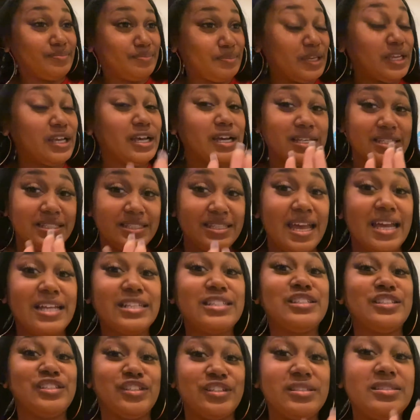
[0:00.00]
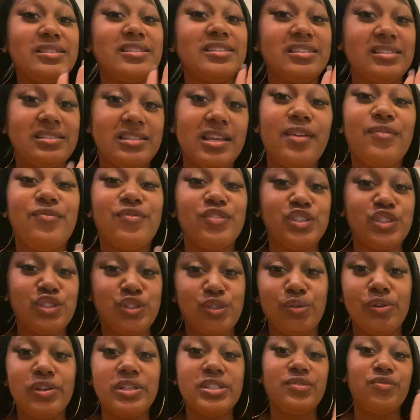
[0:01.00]
because that's just the safest
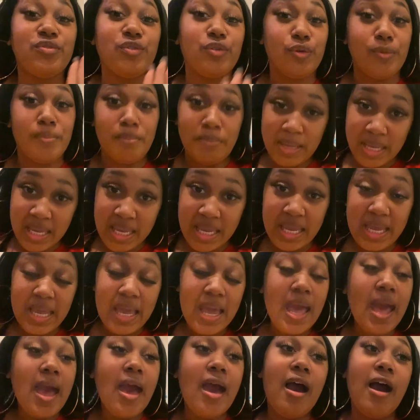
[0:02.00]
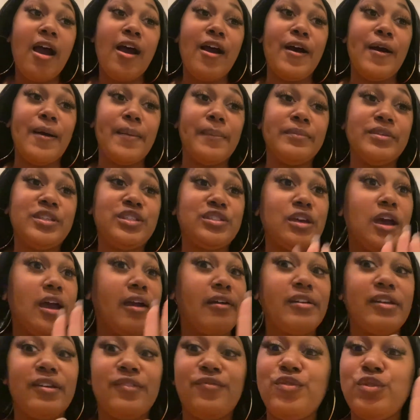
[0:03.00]
choice for me. Um,
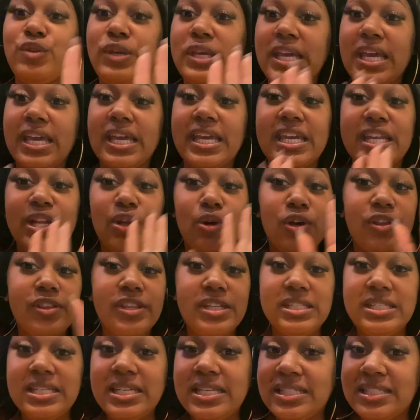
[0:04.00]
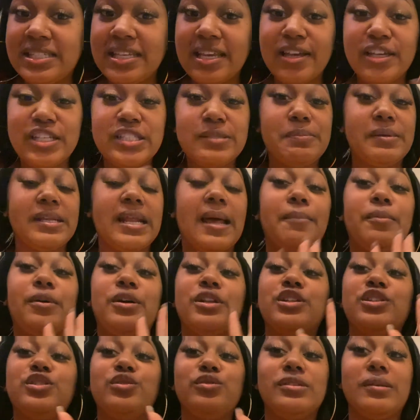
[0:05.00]
sorry if you can't get all the details, but I'm
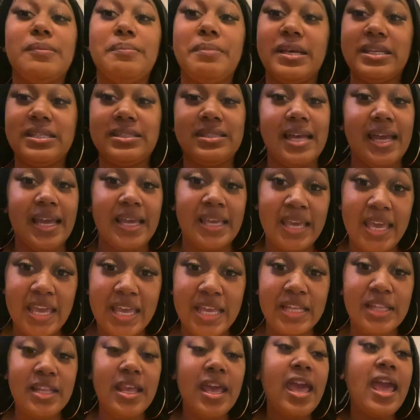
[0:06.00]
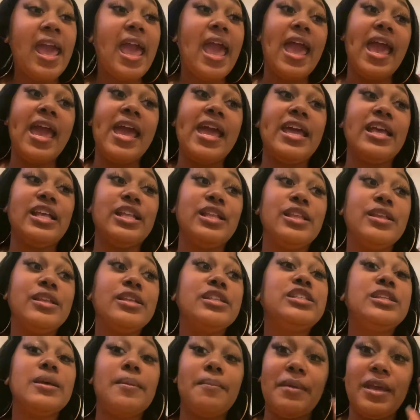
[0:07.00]
going to do the best I can and
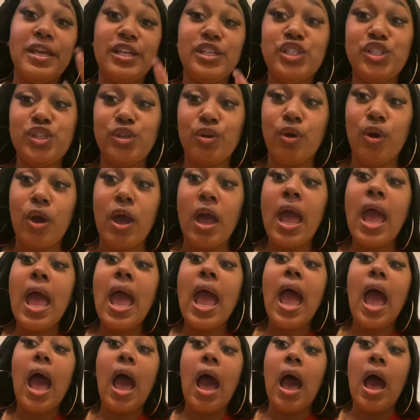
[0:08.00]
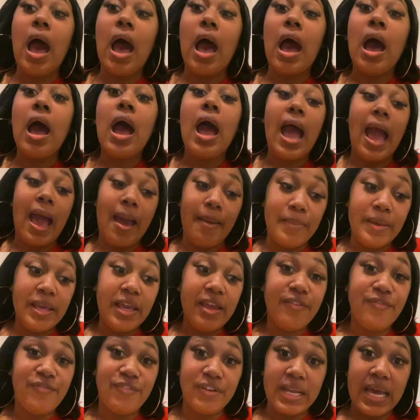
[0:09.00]
to make sure uh, I'm
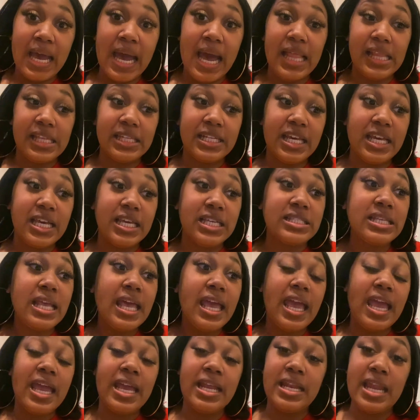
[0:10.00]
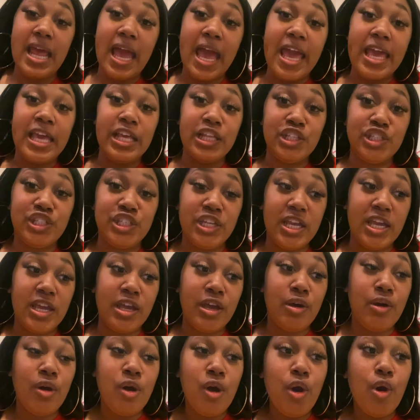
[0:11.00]
here for the holidays and not in
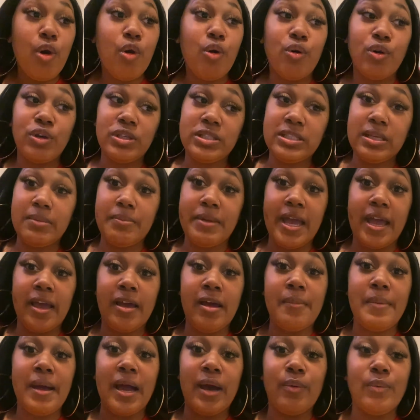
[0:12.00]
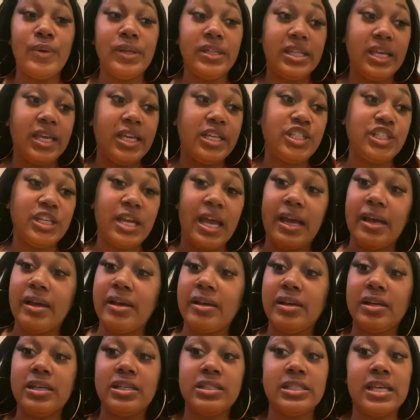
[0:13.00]
jail or somebody come out with a
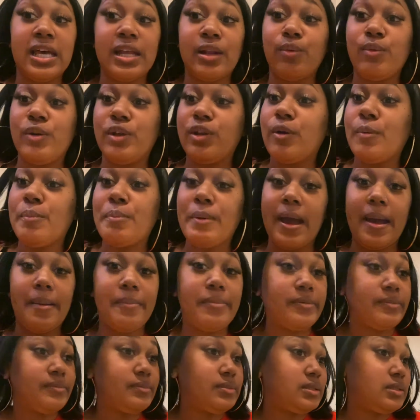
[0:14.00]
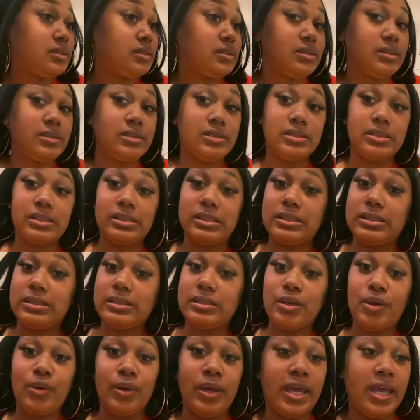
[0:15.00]
shotgun, because I don't want no
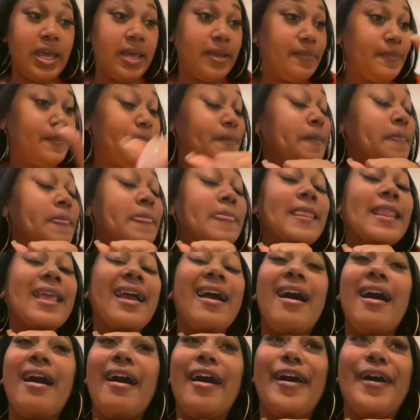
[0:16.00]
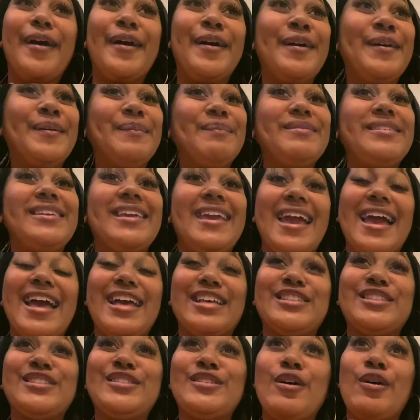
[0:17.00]
problems. Okay? Um,
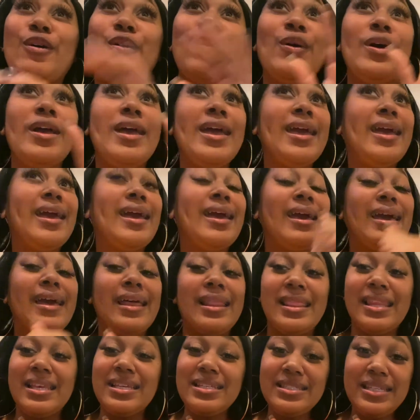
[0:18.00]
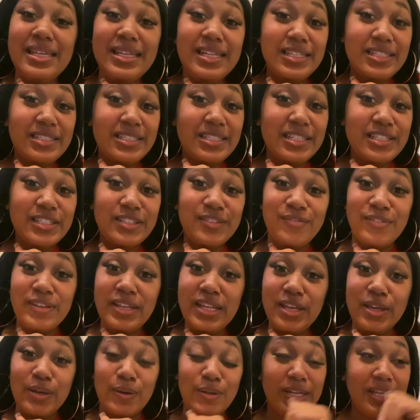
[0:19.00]
yeah, so let's get into this
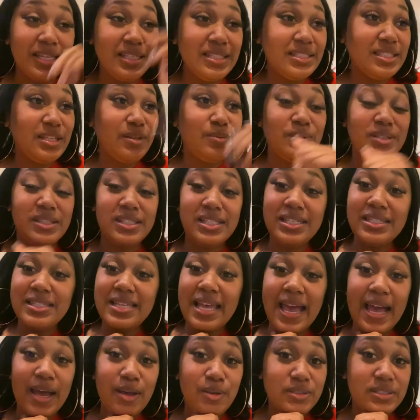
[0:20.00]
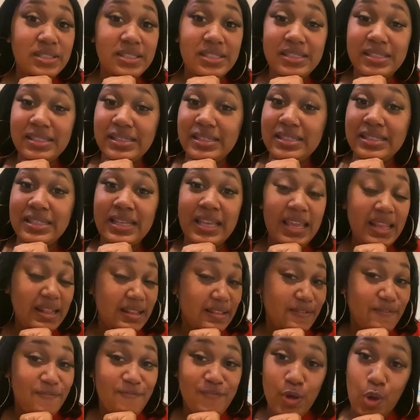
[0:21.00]
video. Let's see what these houses is
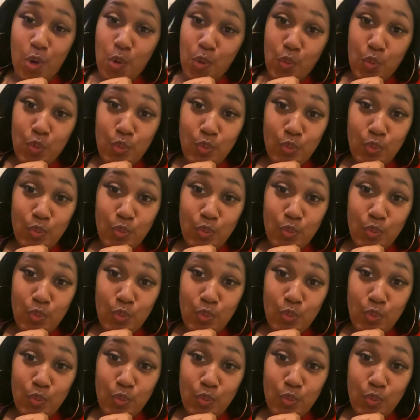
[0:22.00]
hitting for.